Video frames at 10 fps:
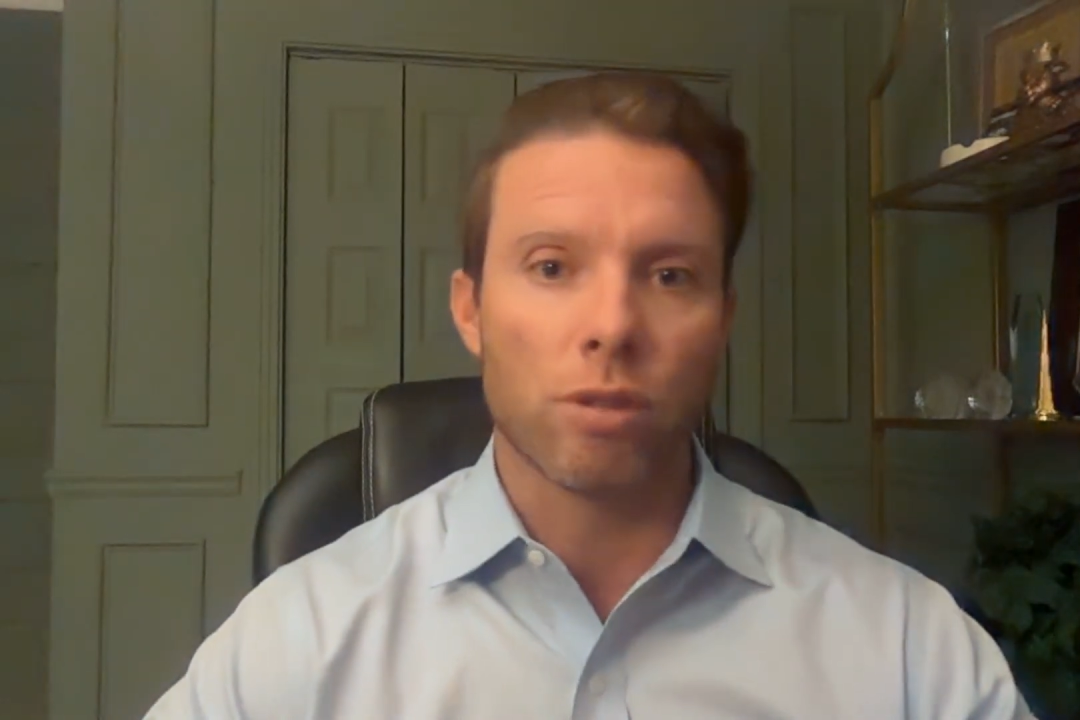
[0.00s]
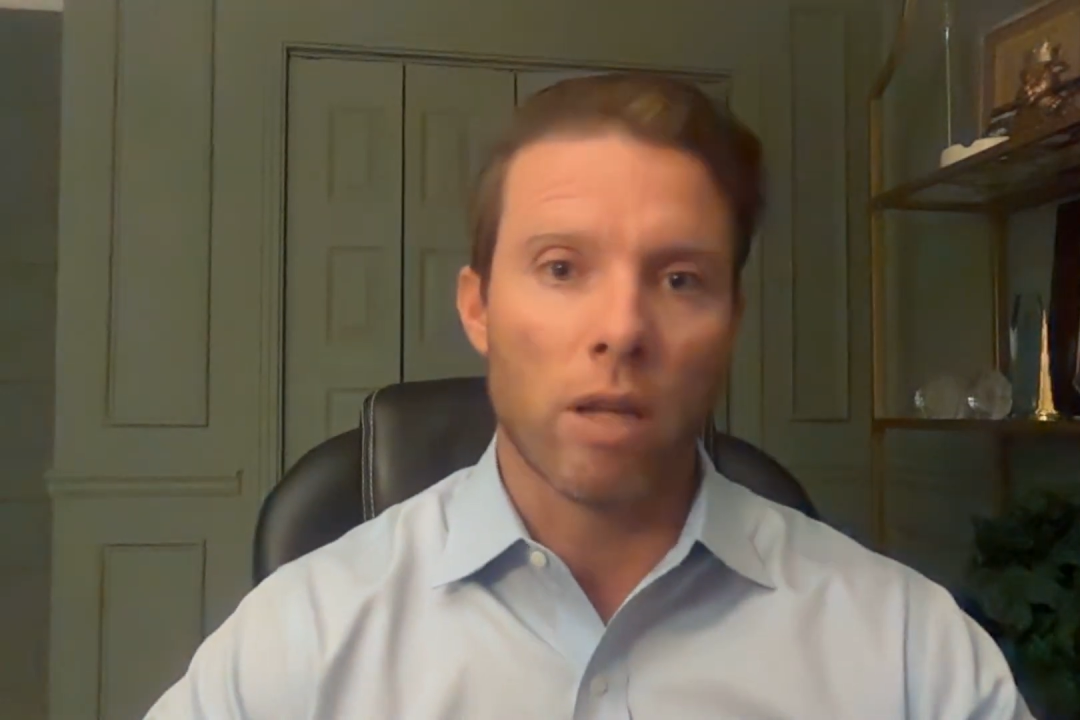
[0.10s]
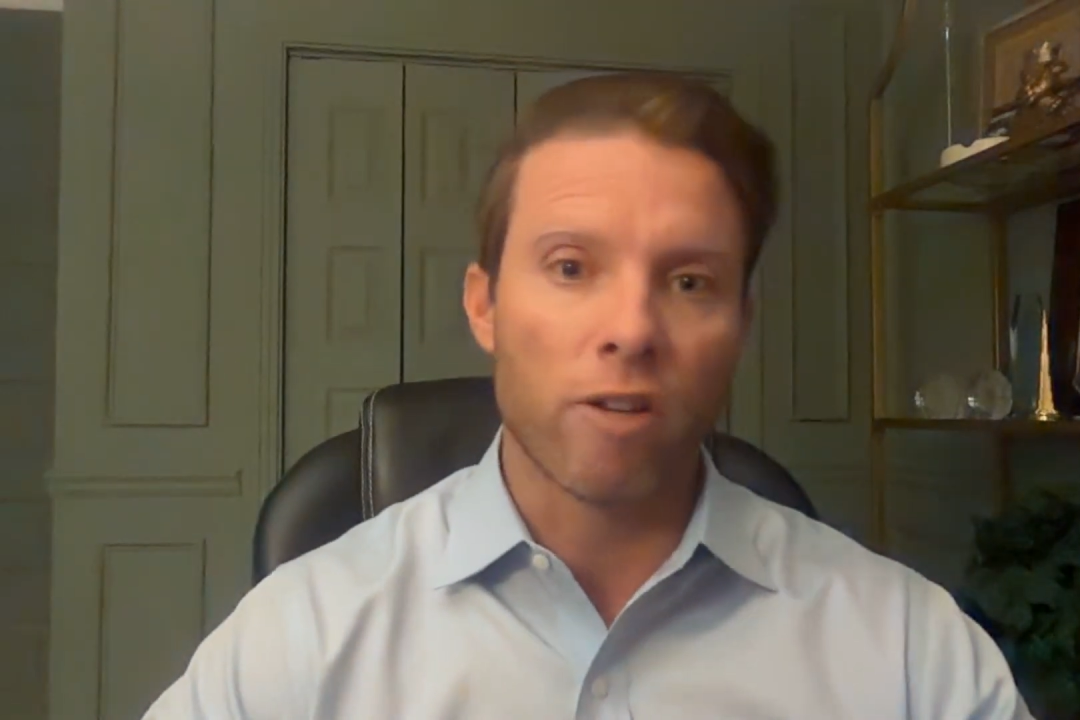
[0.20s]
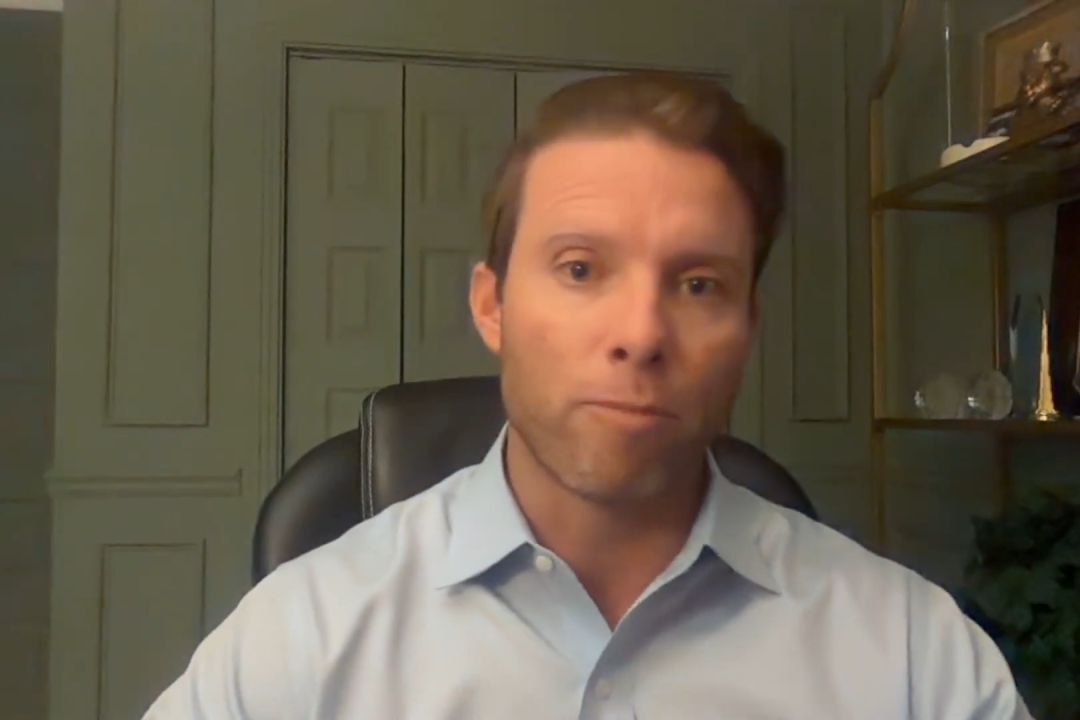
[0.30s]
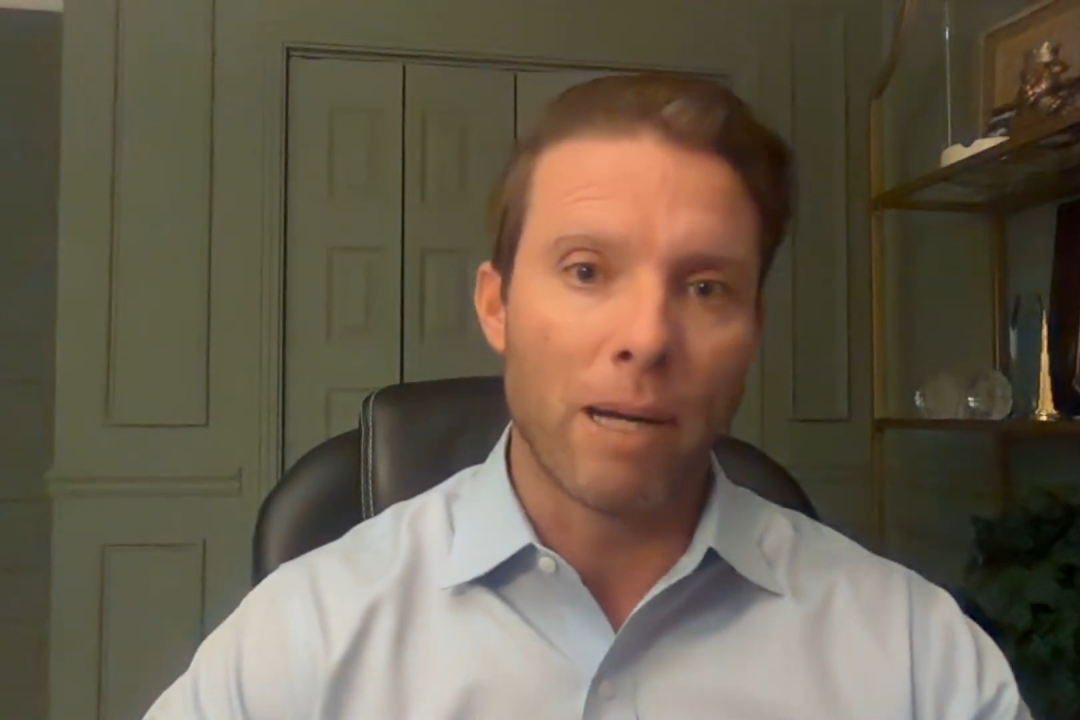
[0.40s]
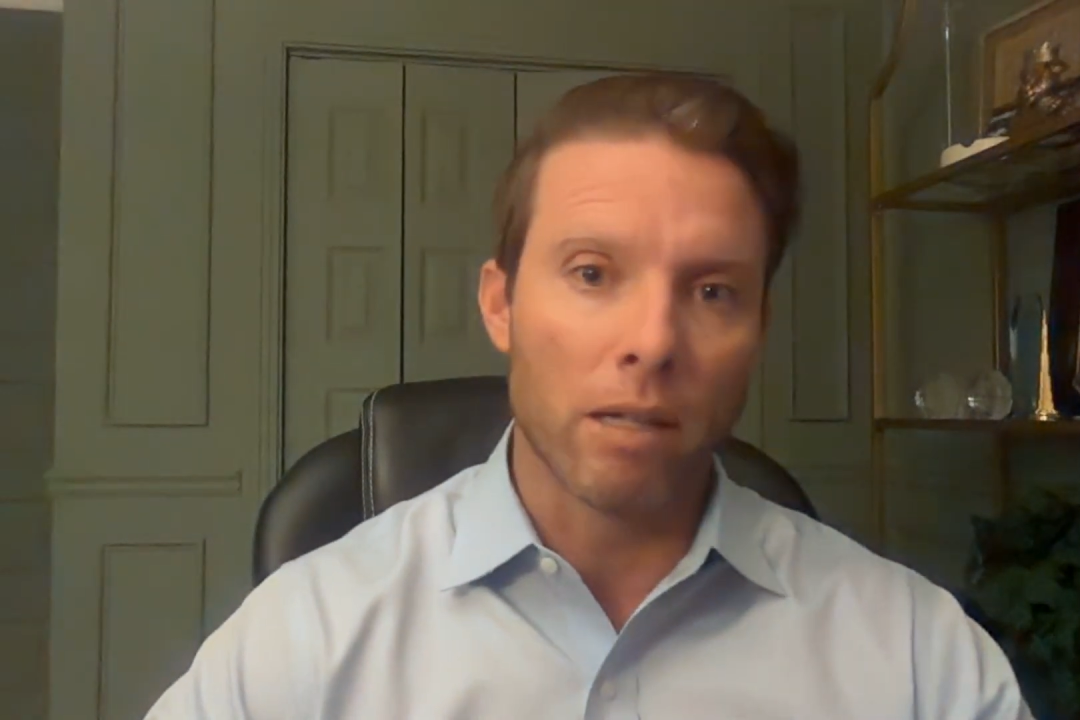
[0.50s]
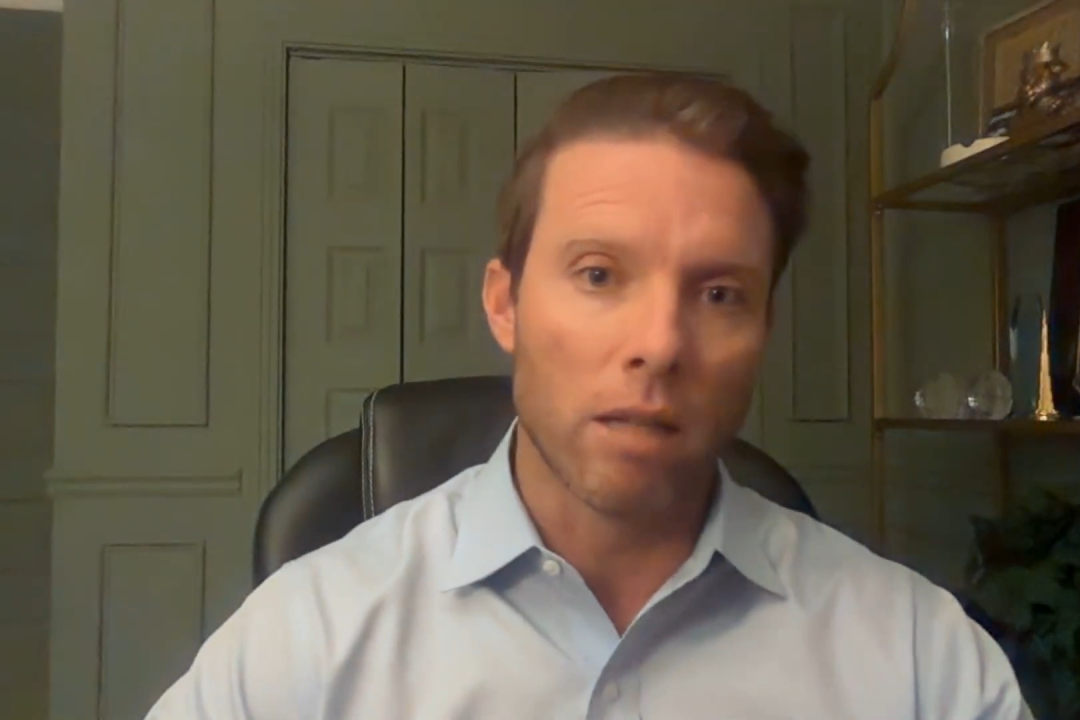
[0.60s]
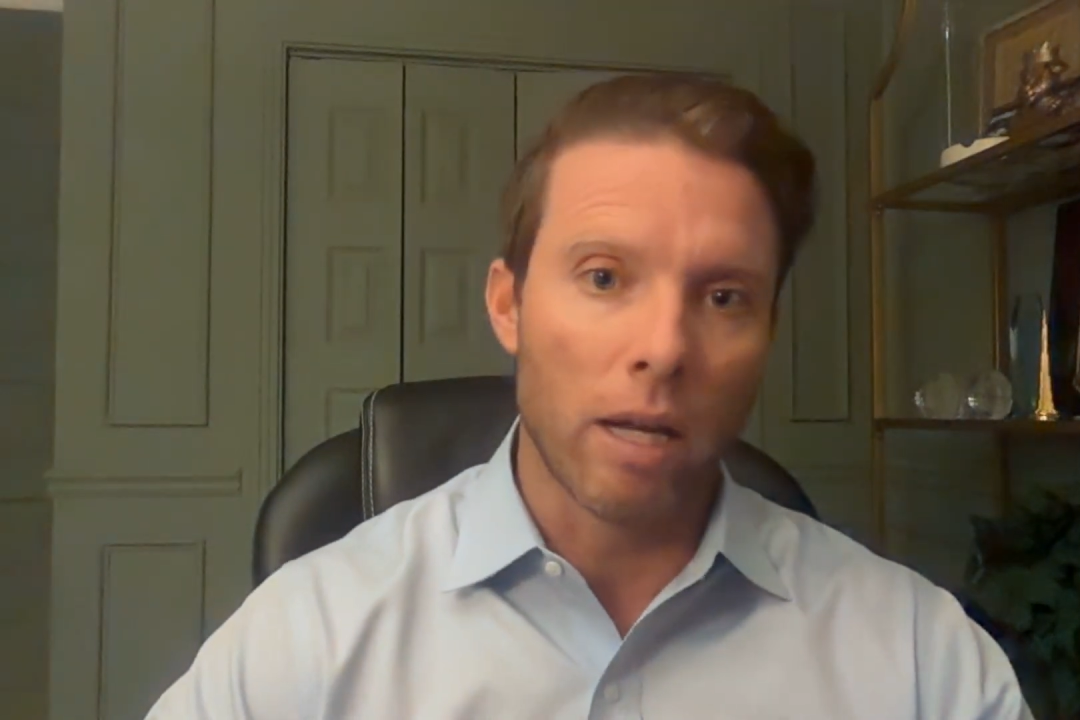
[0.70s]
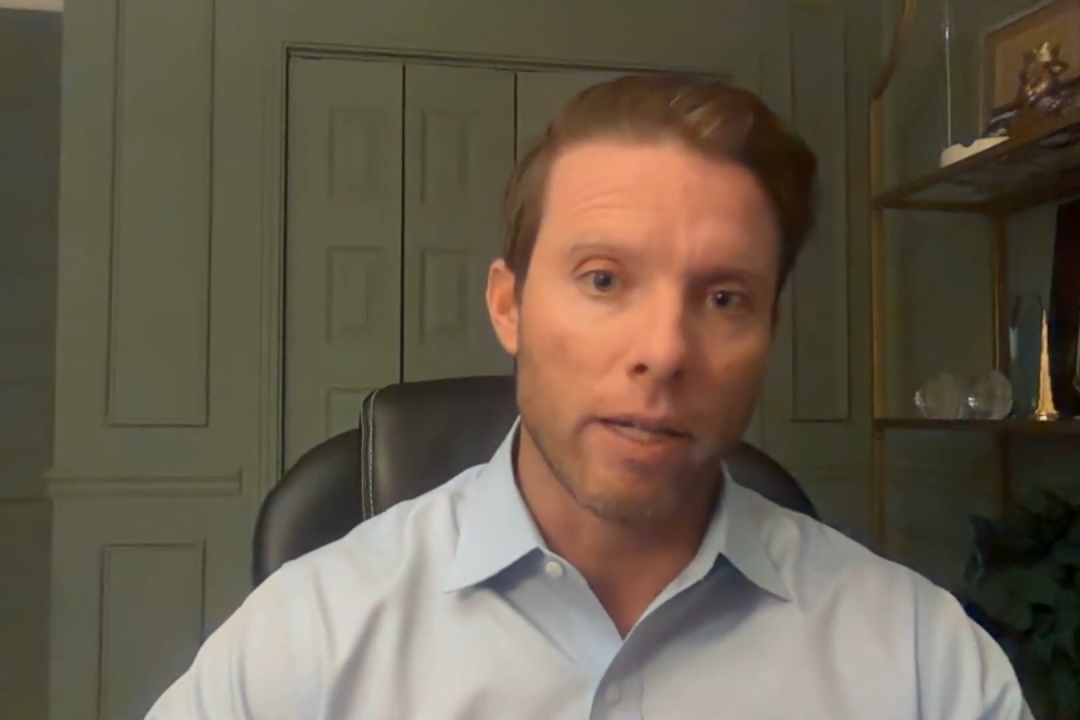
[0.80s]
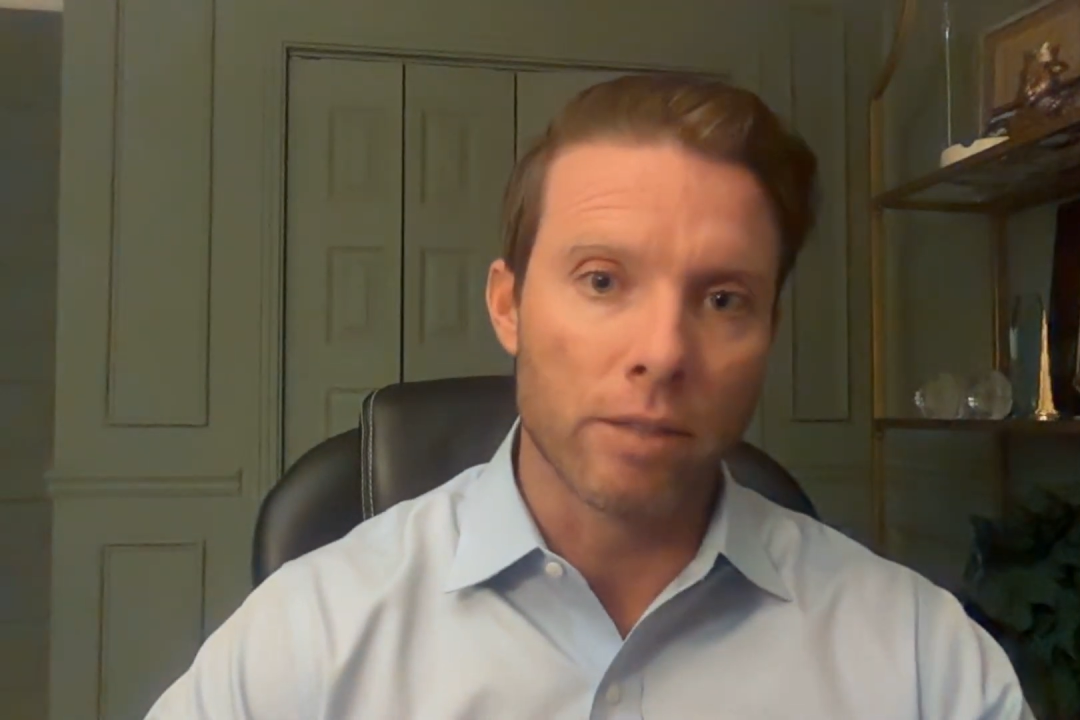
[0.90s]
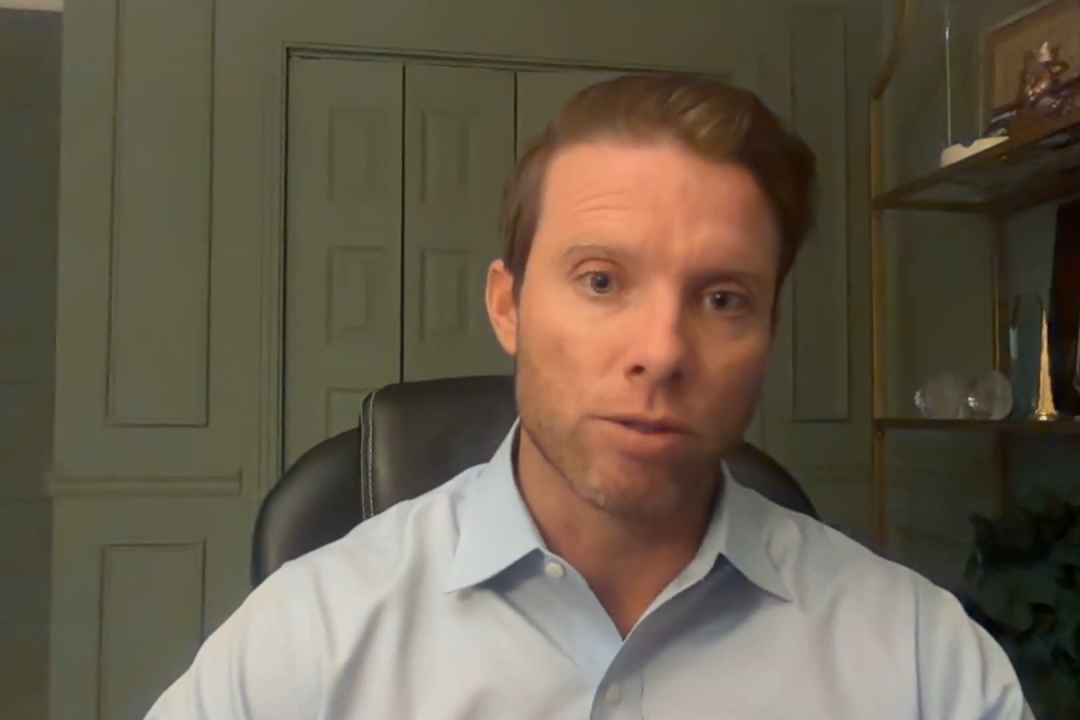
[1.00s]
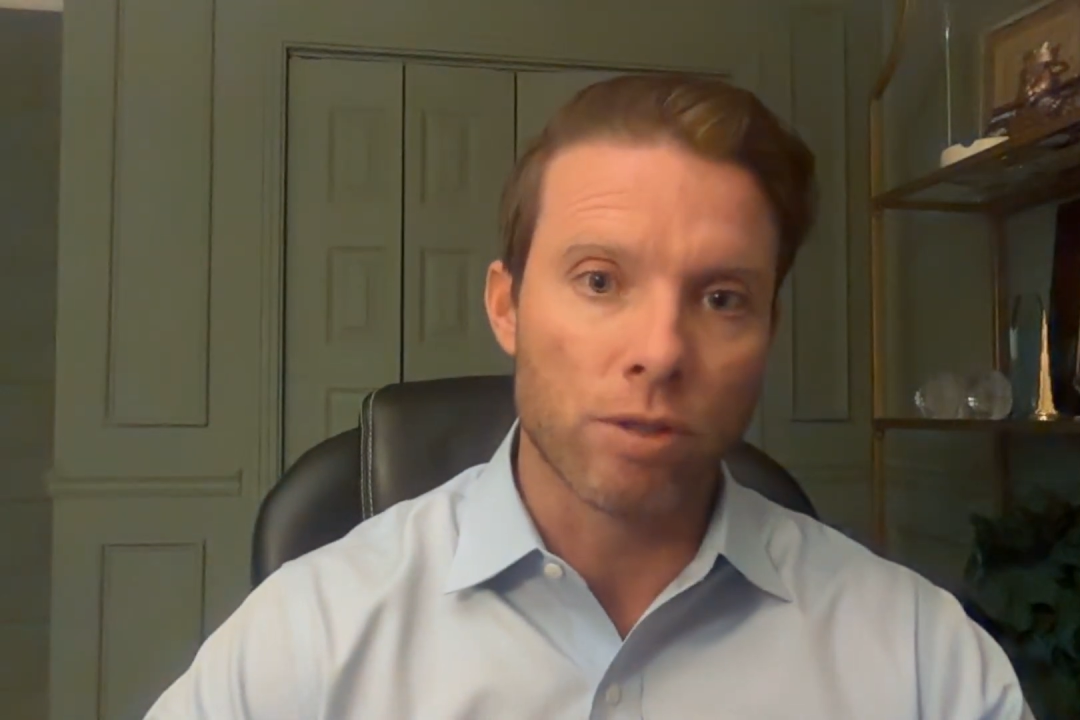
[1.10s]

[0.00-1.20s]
a lot of my clients